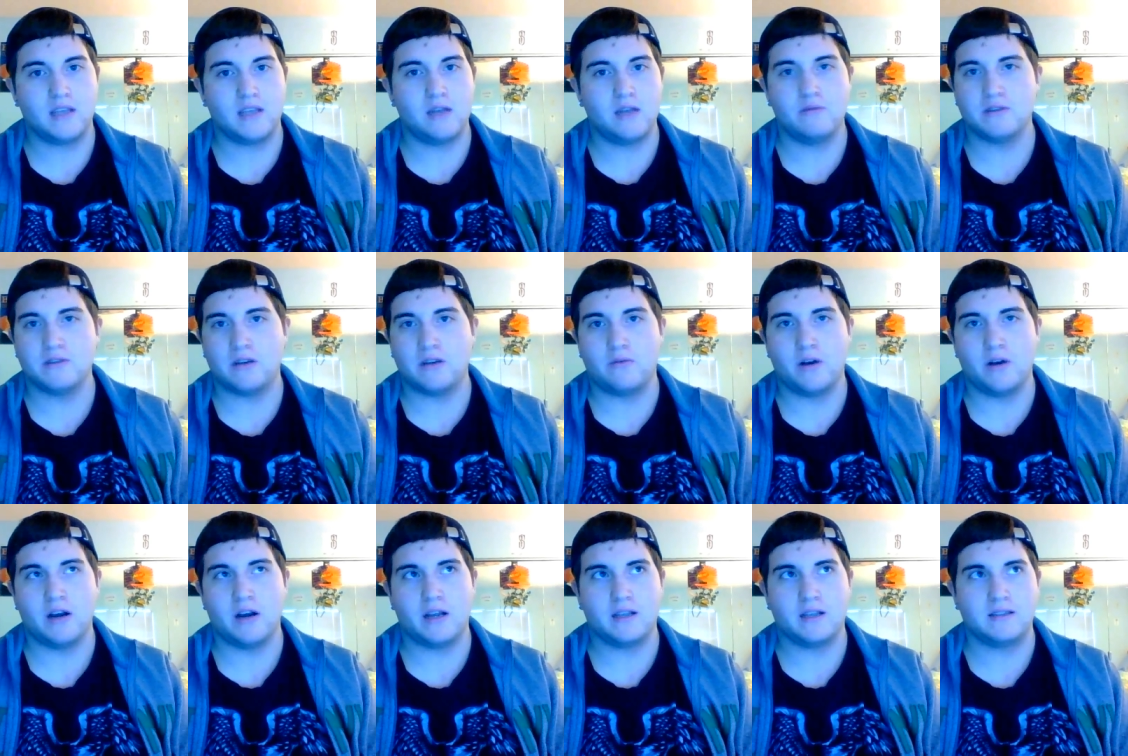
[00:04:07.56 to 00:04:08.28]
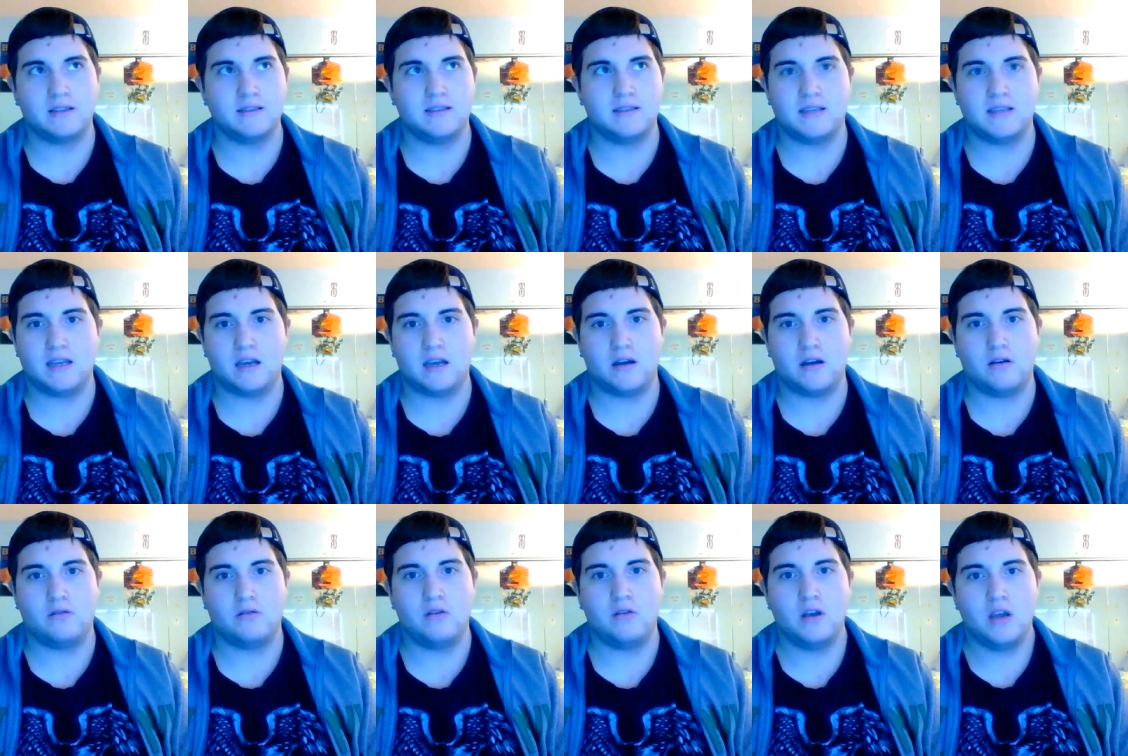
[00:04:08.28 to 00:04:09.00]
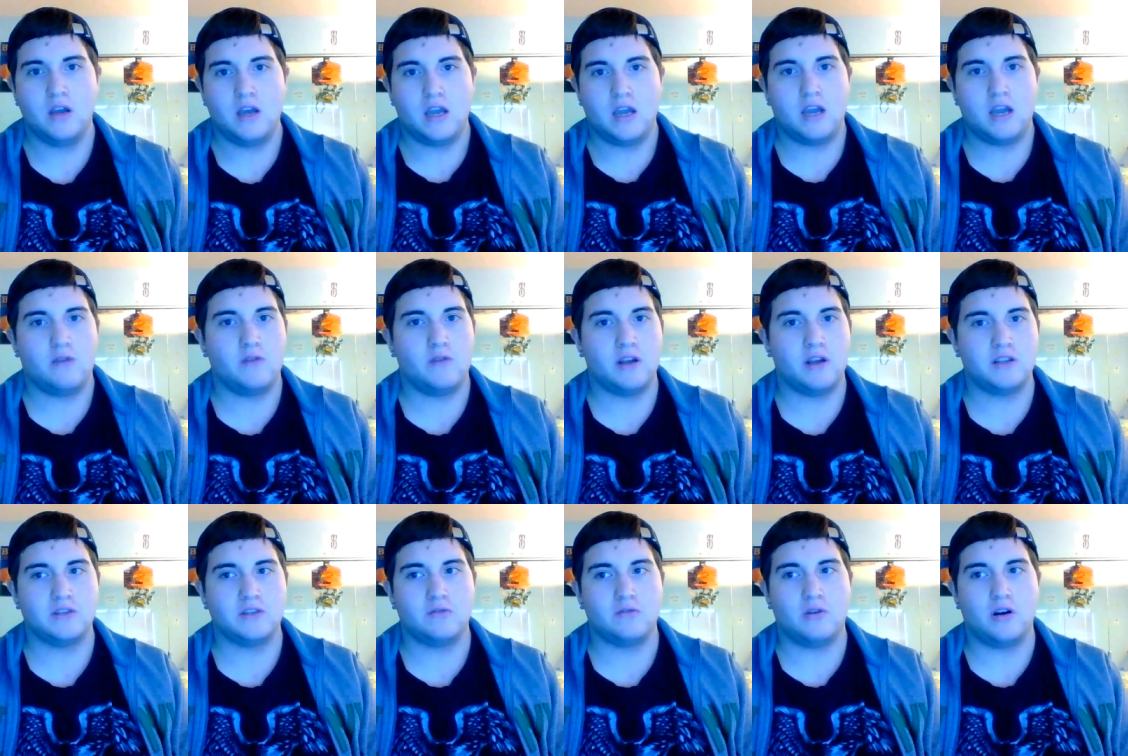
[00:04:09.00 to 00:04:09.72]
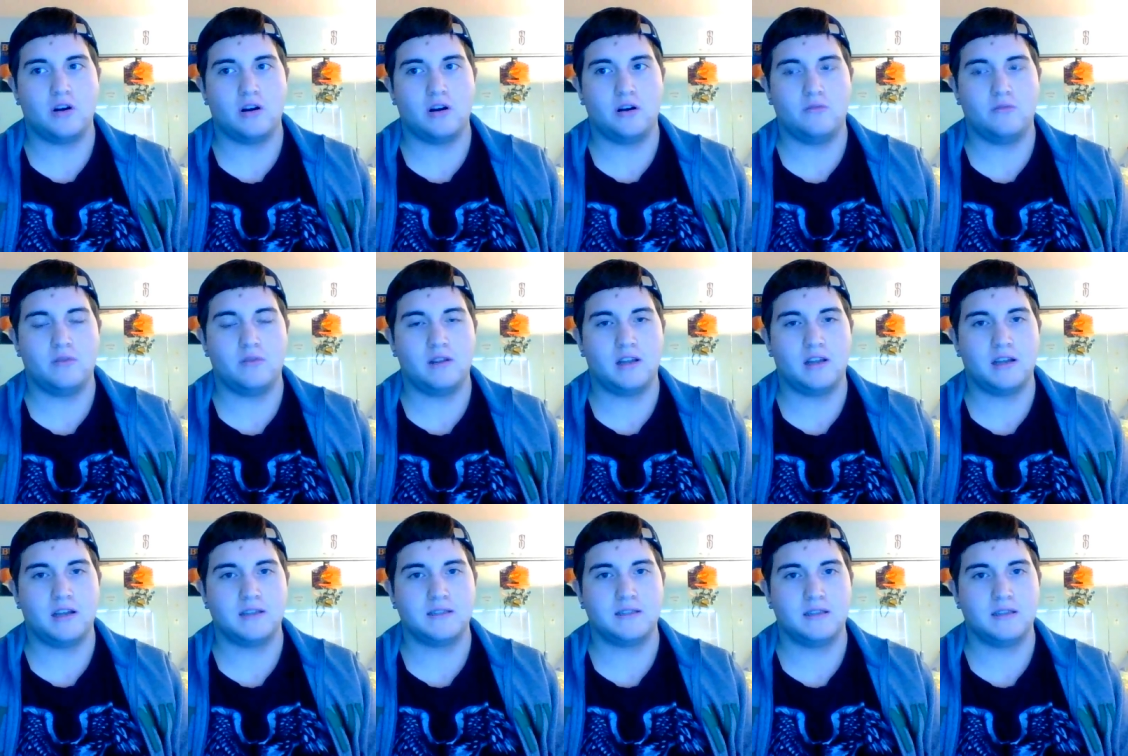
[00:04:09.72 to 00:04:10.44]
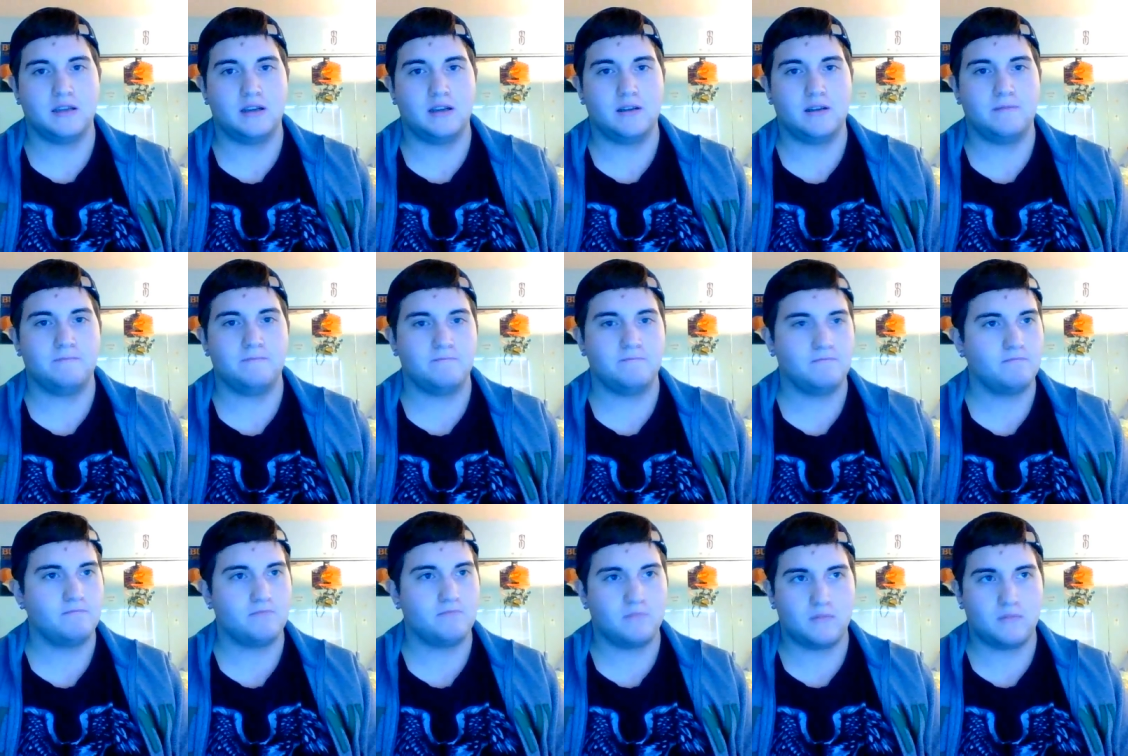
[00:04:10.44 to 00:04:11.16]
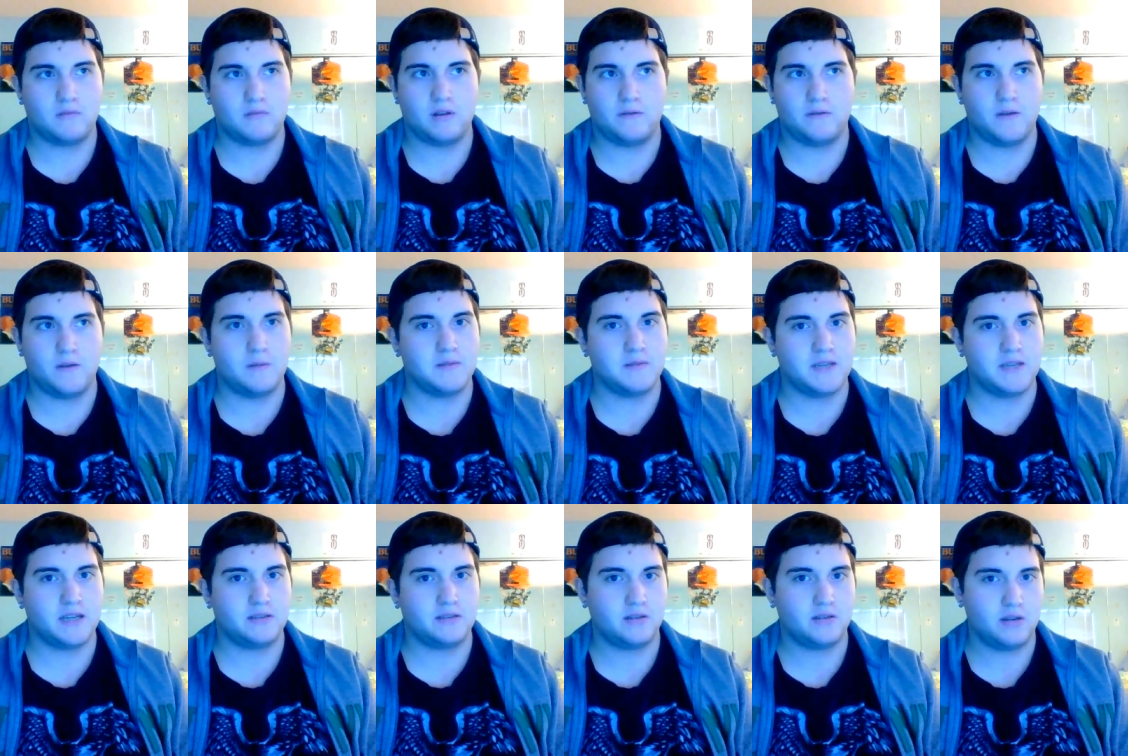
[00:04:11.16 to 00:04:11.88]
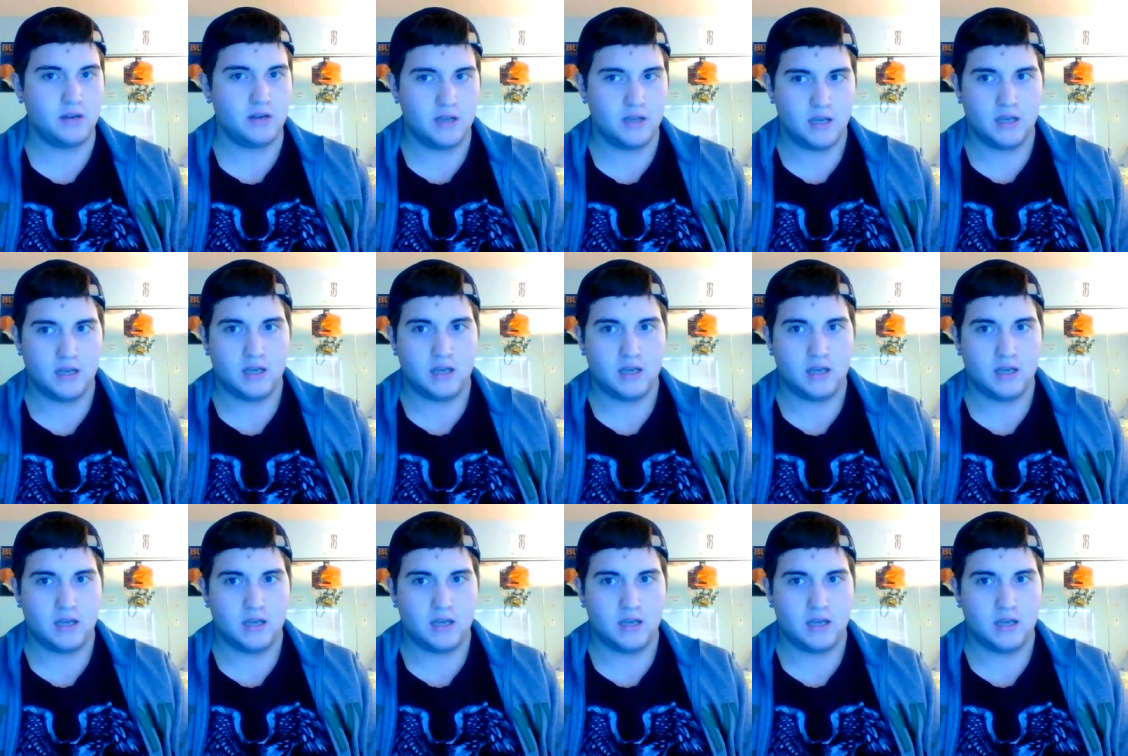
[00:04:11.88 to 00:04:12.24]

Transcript: it was ironic to see how it rained so hard and we lost uh, a famous actor.